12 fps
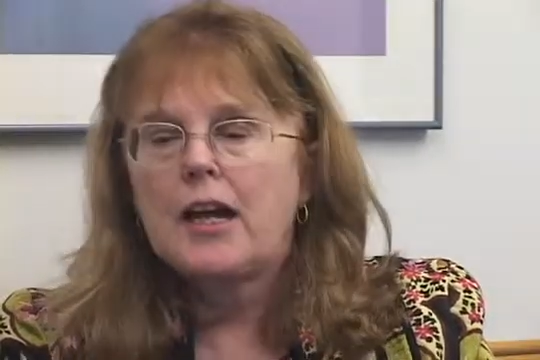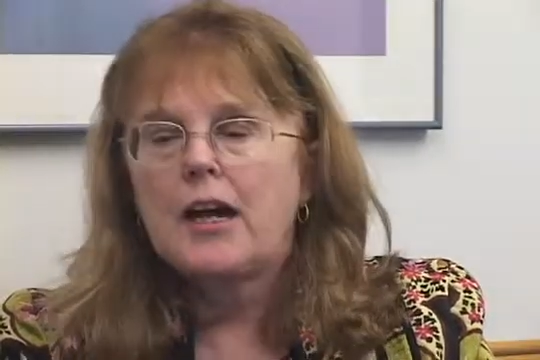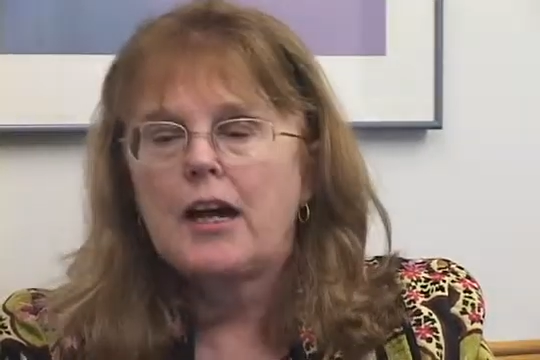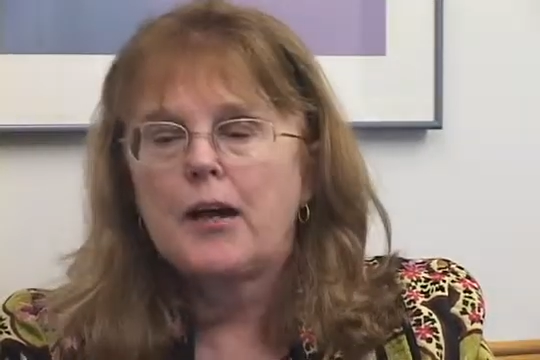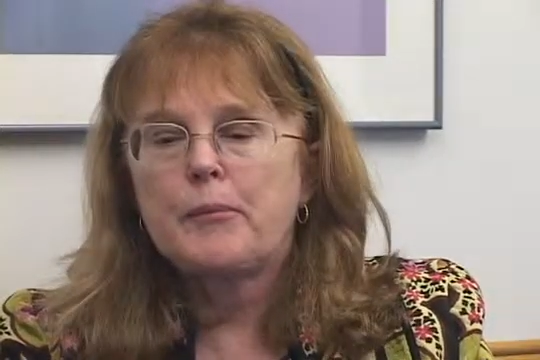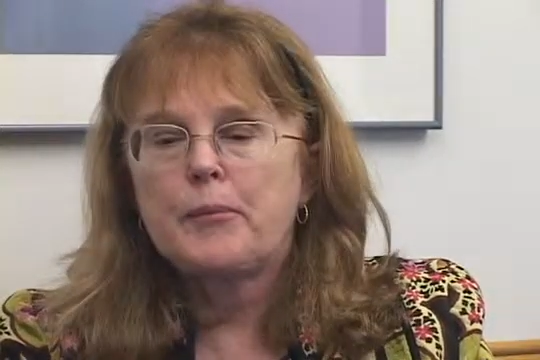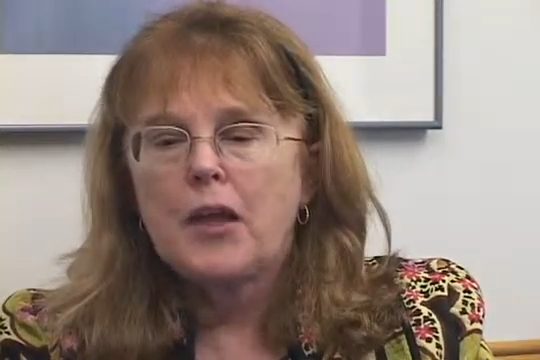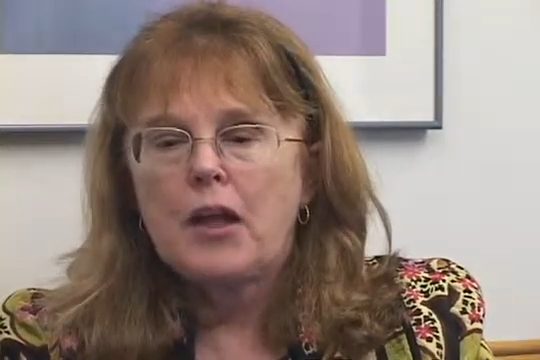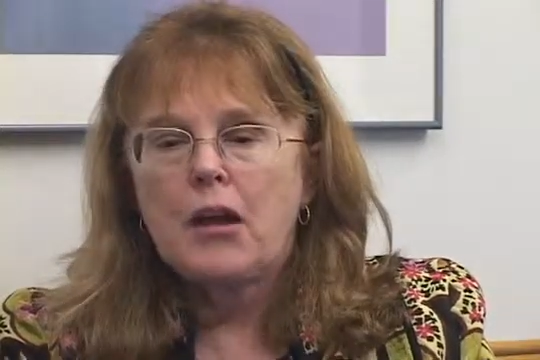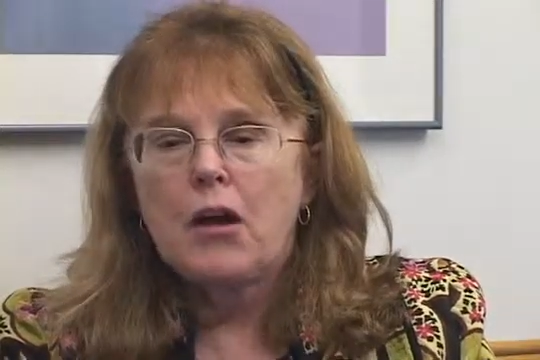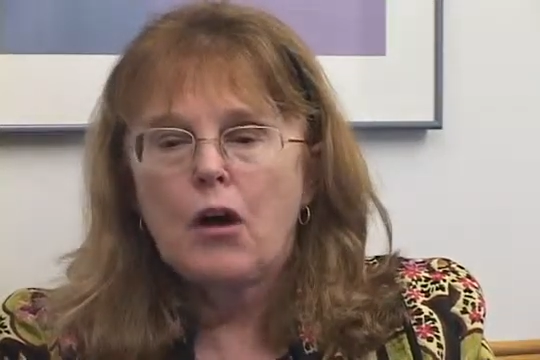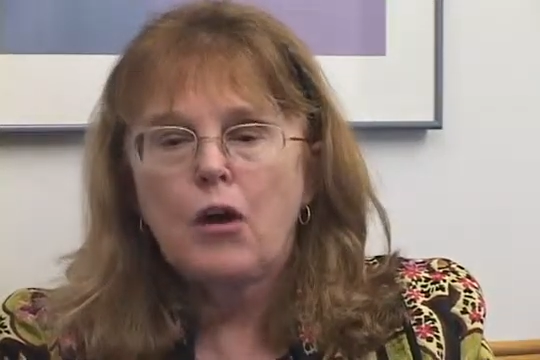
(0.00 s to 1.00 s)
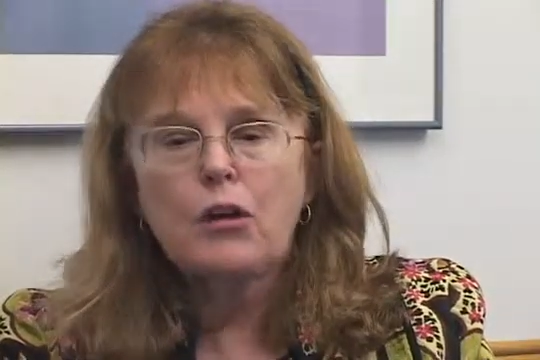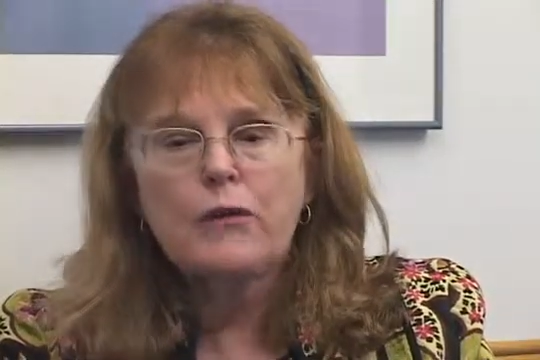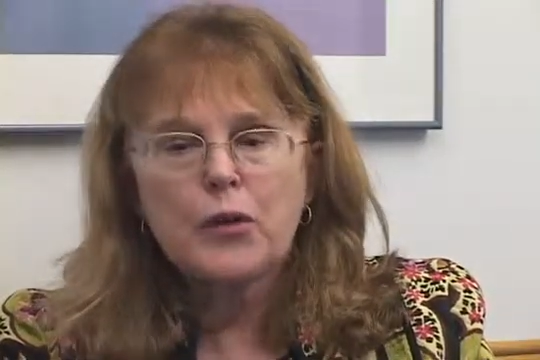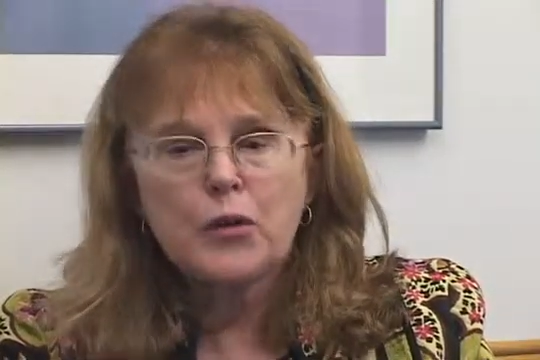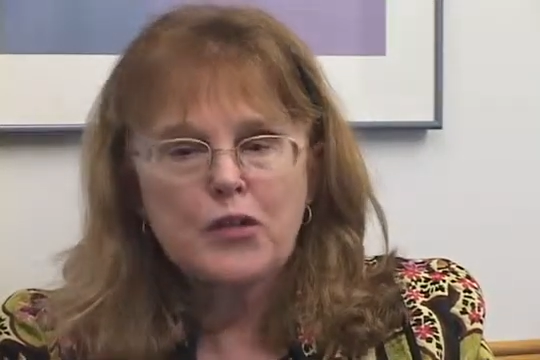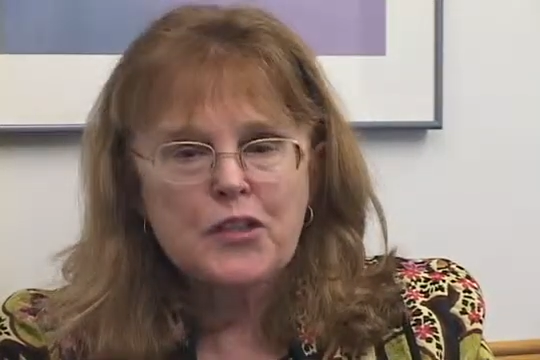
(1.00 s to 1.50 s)
All of
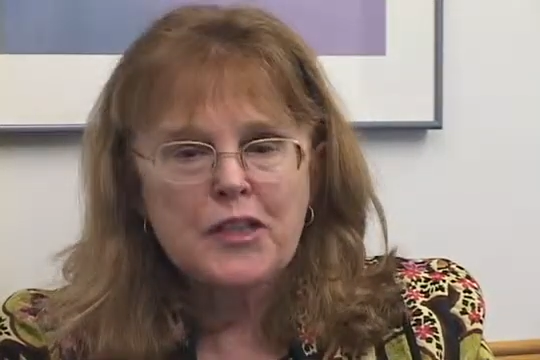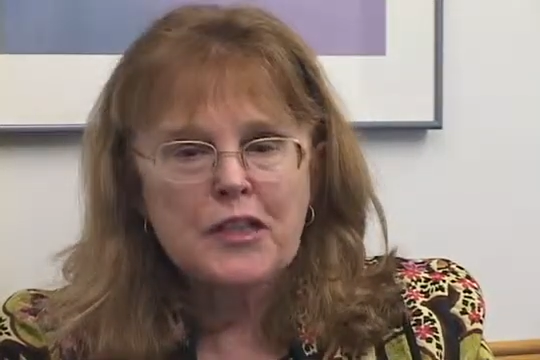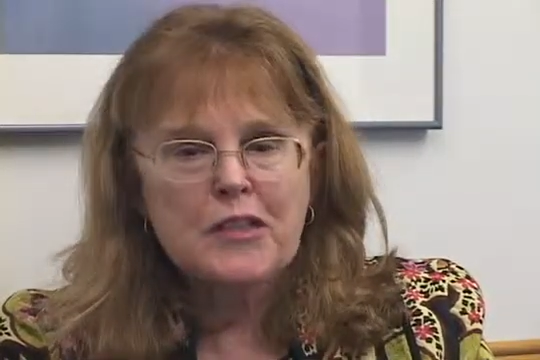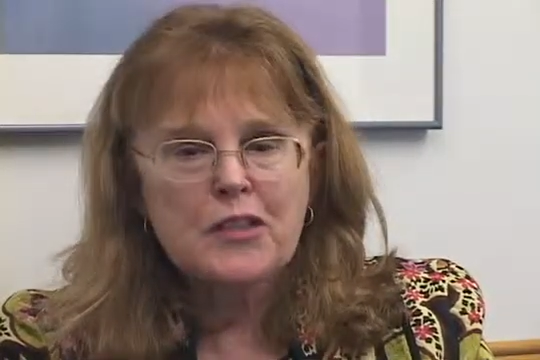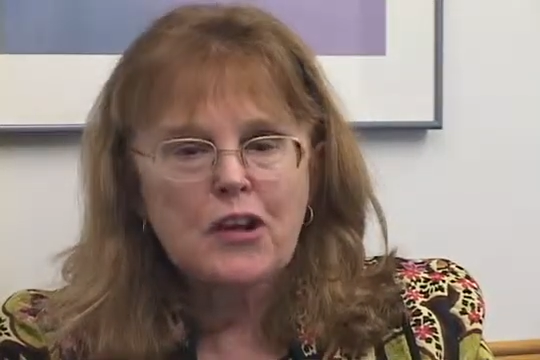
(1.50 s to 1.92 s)
those things